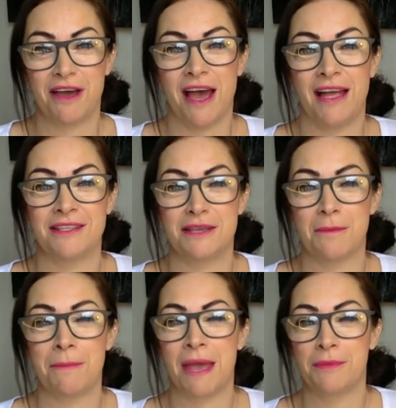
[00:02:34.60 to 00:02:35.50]
and
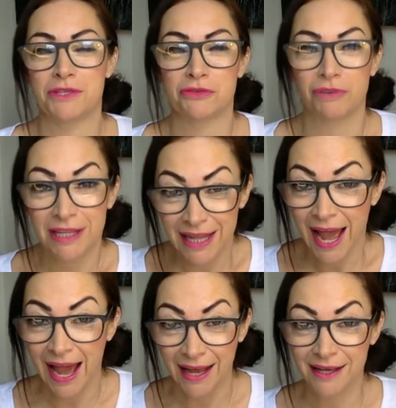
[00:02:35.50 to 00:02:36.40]
be able to
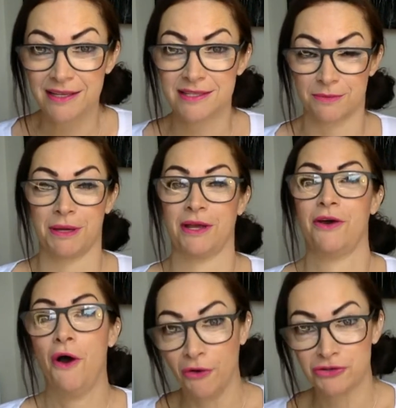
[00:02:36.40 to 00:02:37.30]
relax. Oh my
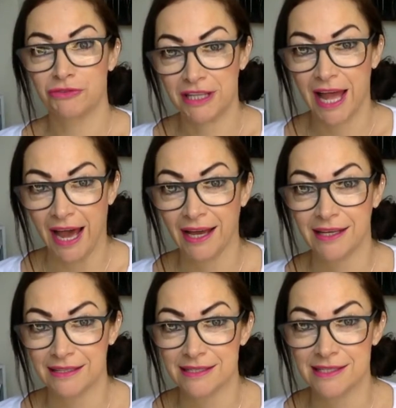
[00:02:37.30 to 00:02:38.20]
gosh,
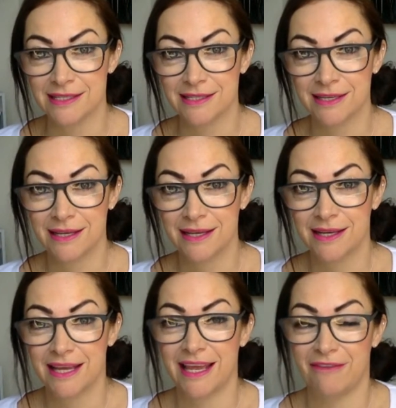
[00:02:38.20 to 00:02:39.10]
relax
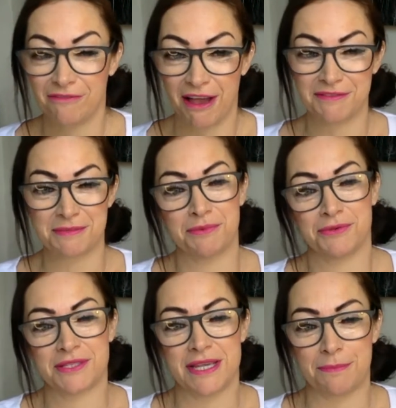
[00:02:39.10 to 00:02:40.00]
in 5 simple
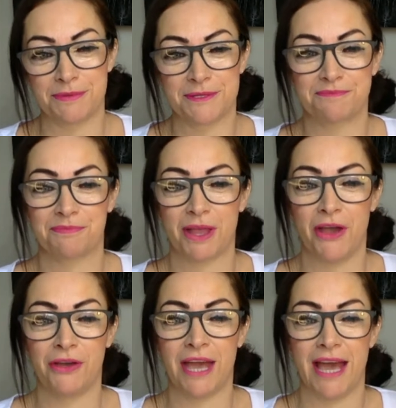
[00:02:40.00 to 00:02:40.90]
steps.
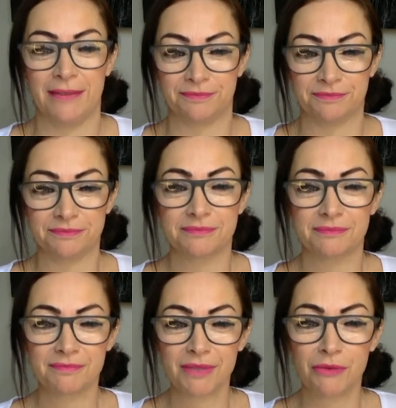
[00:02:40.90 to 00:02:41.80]
Okay,
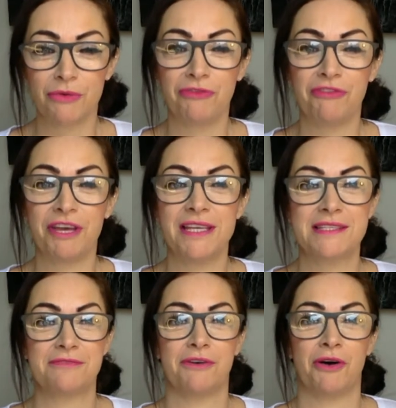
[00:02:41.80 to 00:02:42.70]
well, first
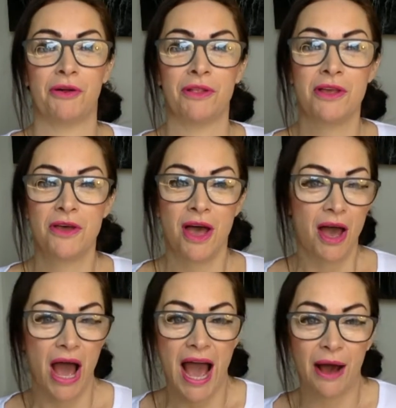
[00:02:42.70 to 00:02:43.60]
of all,
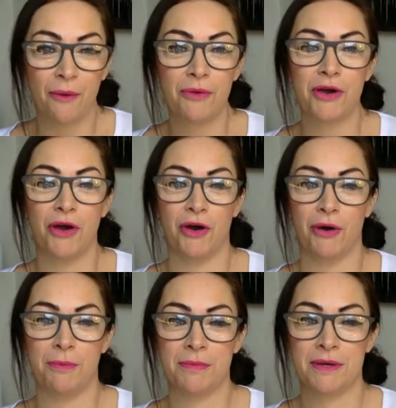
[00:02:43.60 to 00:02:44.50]
how
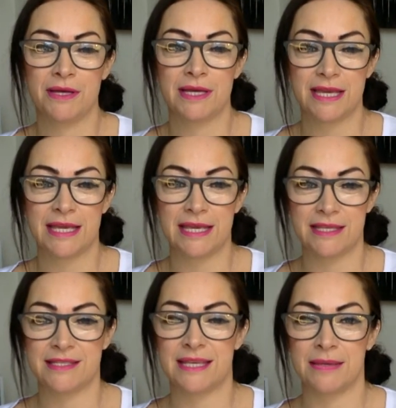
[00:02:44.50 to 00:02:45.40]
come it
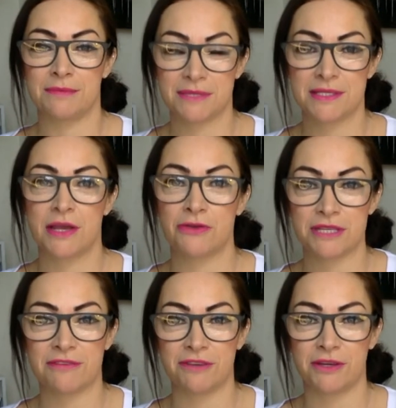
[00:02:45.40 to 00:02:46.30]
seems so
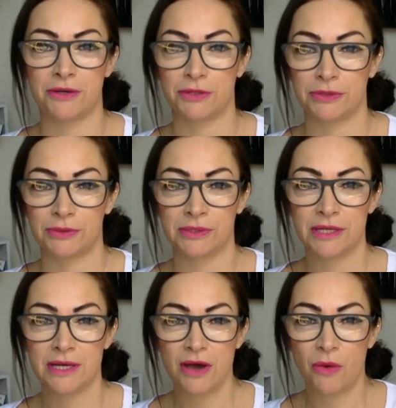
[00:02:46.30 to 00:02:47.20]
difficult?
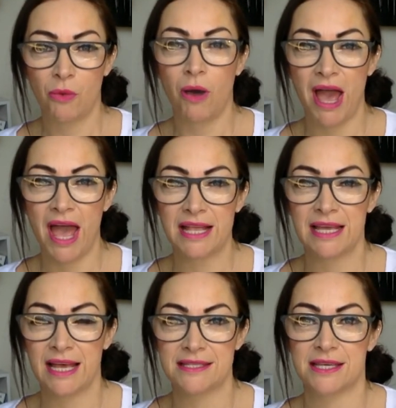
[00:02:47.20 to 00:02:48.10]
Where
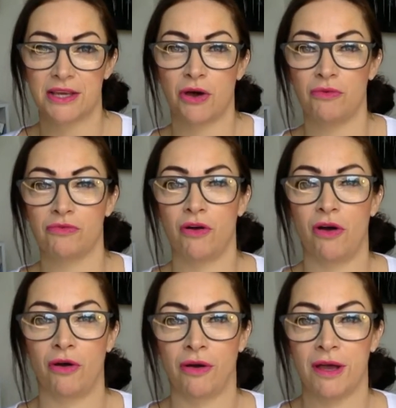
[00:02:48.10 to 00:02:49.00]
has it gone
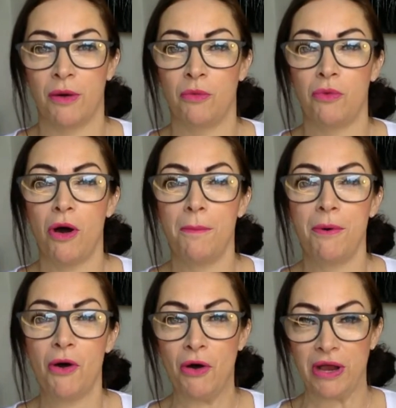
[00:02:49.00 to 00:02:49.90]
wrong? At what
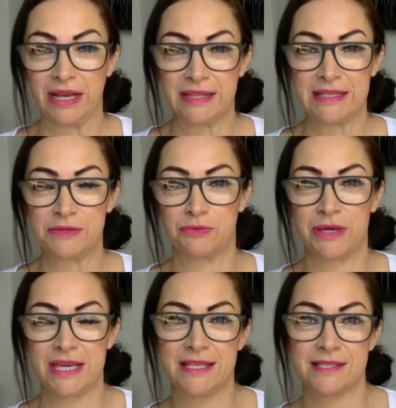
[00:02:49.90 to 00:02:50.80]
point did
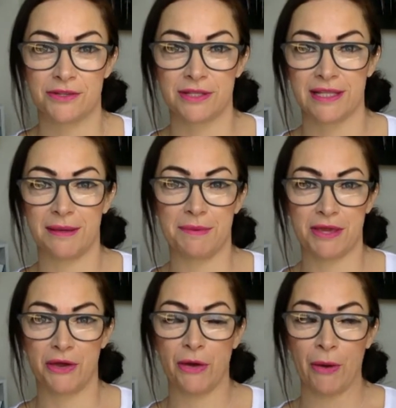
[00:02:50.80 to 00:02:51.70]
we suddenly
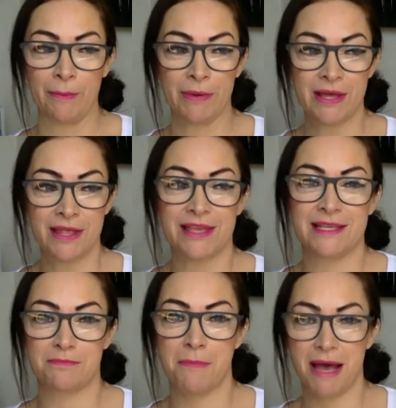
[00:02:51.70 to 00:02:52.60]
become these
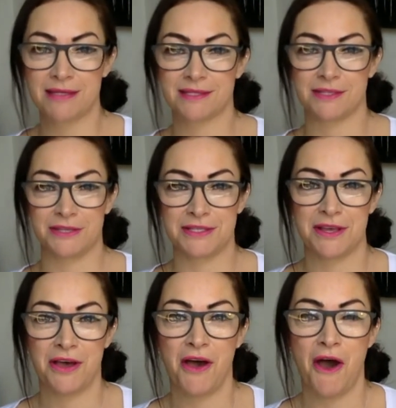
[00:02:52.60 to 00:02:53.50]
masters
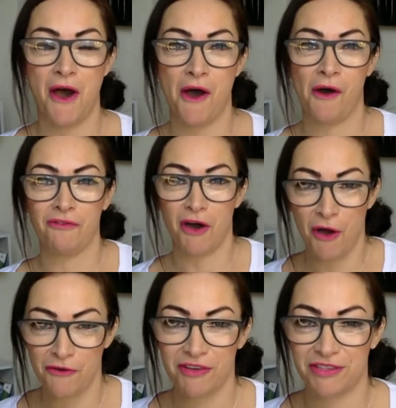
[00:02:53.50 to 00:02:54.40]
of
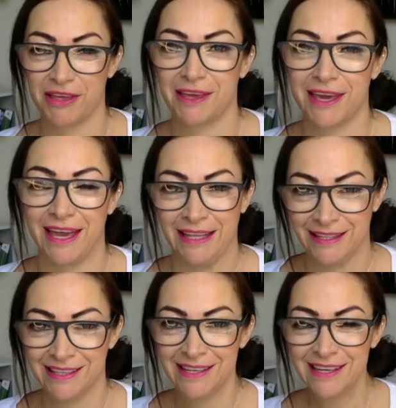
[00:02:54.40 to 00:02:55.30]
overthinking?
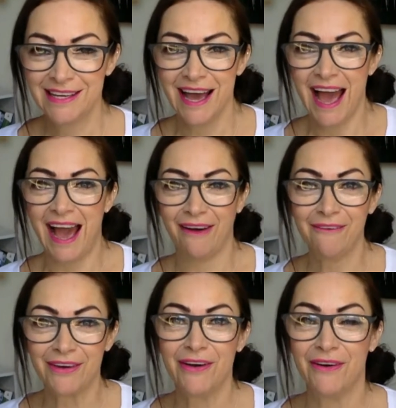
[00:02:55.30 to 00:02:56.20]
How
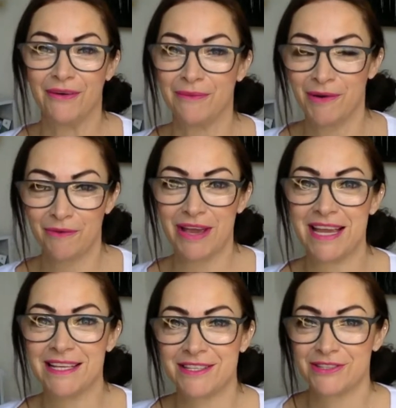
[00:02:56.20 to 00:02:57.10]
come
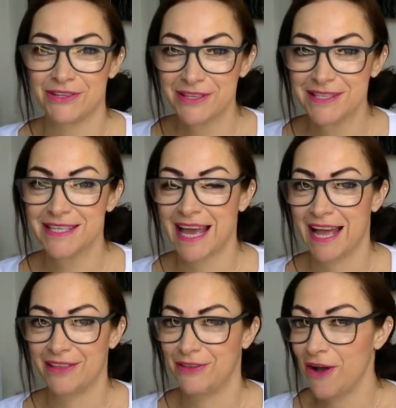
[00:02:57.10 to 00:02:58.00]
we just
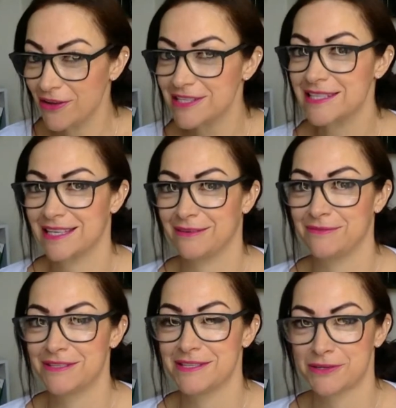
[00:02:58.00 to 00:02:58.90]
cannot seem
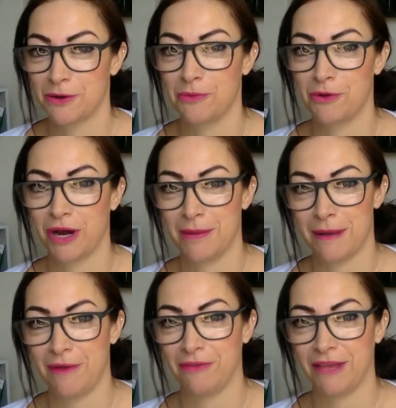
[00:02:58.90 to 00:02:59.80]
to stop worrying
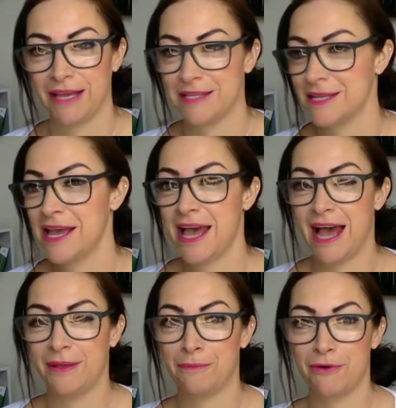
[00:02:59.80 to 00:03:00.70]
about things, and